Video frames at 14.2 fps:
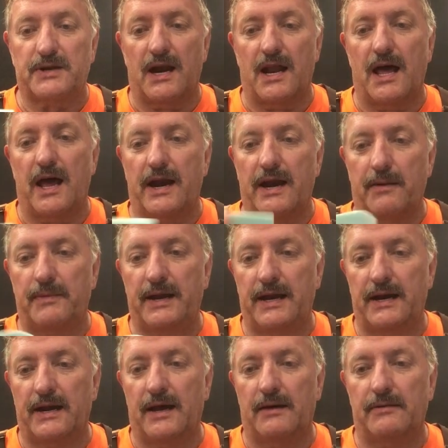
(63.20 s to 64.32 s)
lot. I
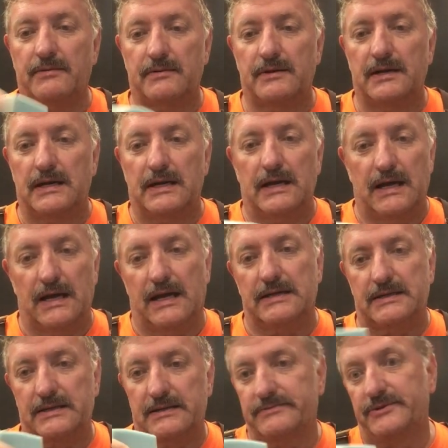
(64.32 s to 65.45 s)
mean,
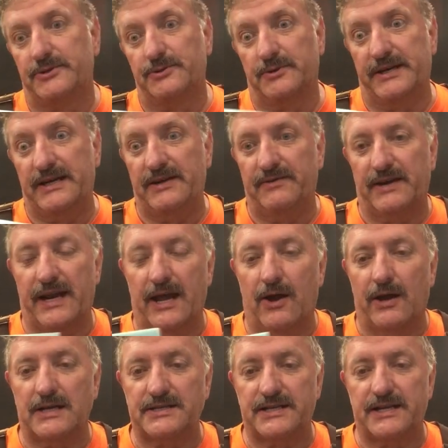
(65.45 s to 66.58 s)
doing it even now, I
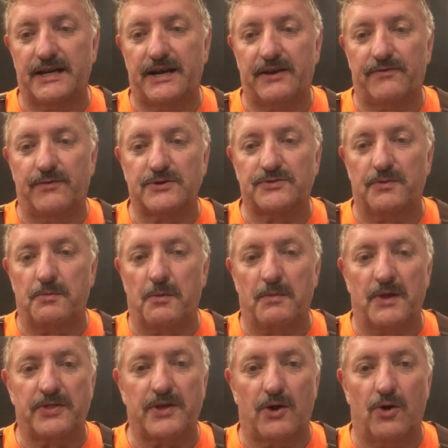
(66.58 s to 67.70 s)
can see a difference from a
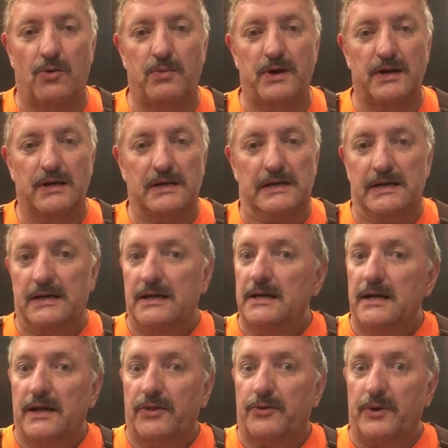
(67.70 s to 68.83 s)
month ago, but
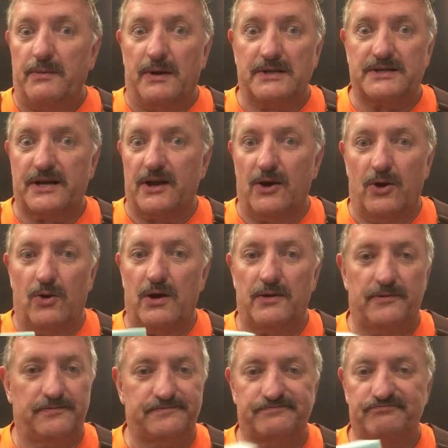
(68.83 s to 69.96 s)
3 months ago,
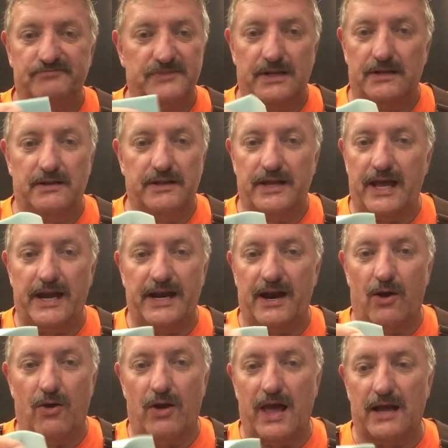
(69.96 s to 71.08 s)
not at
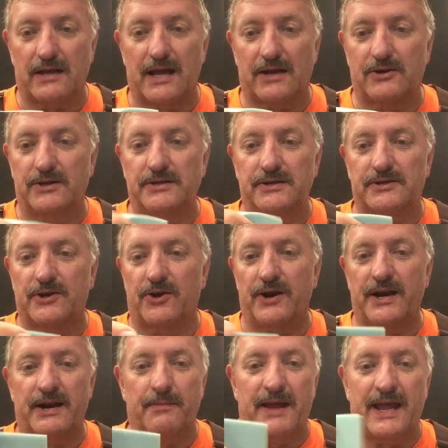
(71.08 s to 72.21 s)
all. I couldn't turn it
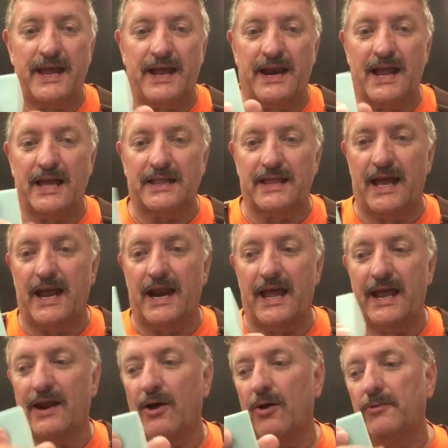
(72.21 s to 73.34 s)
in my hand like that
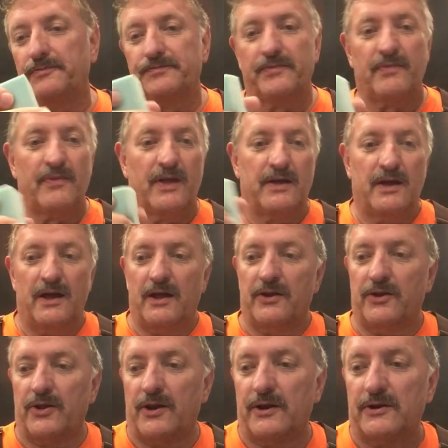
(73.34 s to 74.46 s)
at all.
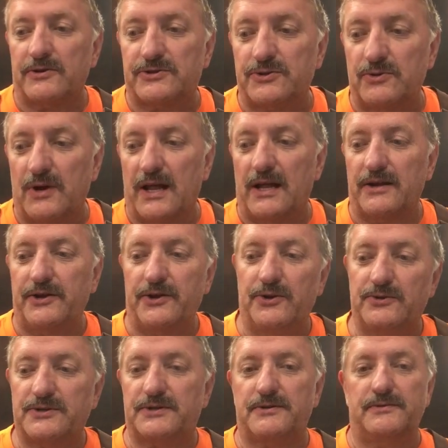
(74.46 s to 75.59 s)
Another little tool I
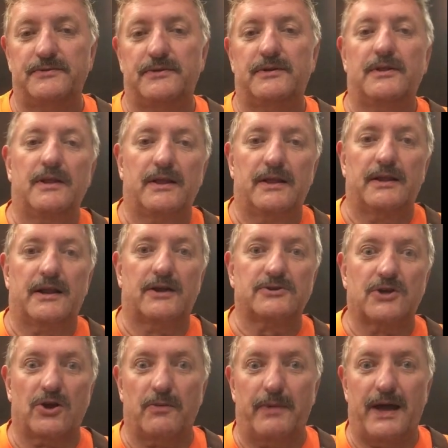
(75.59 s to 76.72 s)
use, I'll
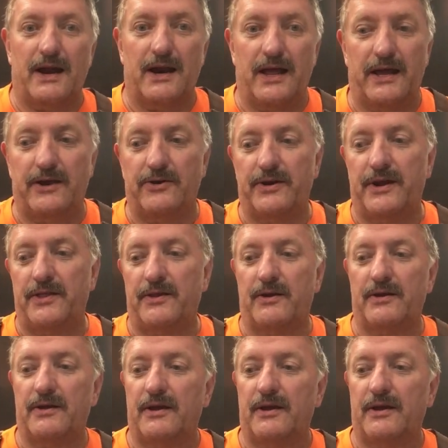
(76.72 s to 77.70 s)
talk about later in